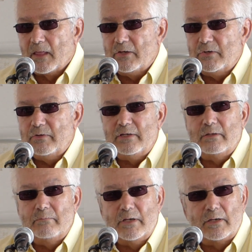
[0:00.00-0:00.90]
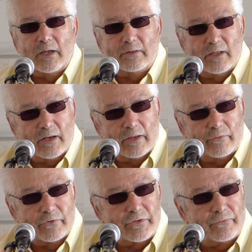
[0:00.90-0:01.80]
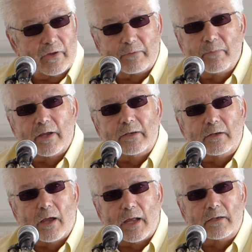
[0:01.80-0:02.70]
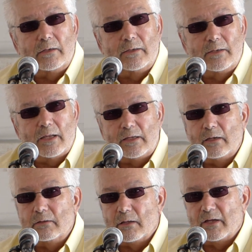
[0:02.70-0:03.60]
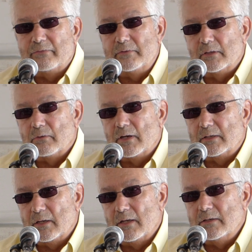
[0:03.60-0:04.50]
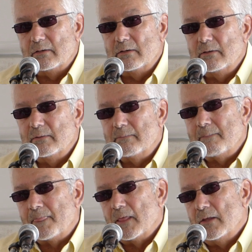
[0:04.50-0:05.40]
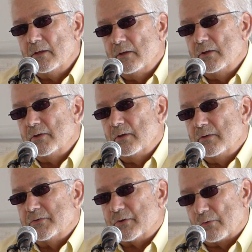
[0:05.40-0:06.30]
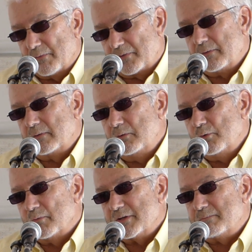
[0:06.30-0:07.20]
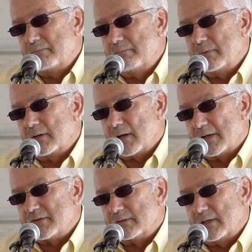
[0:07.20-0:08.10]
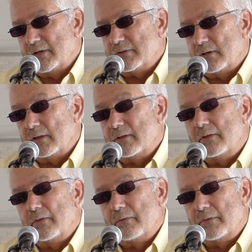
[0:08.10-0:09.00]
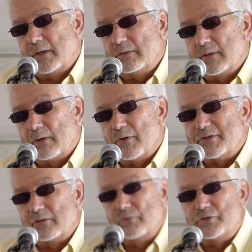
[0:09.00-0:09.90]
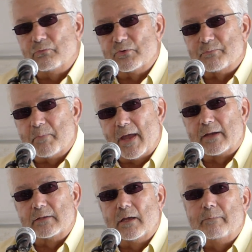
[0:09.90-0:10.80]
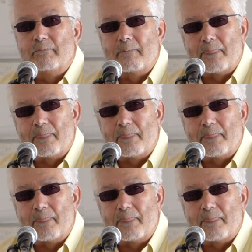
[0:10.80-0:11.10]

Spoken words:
And you need to mitigate that adverse effect by not taking the life in the Grand Canyon. So over numerous consultation, and that resolution was backed up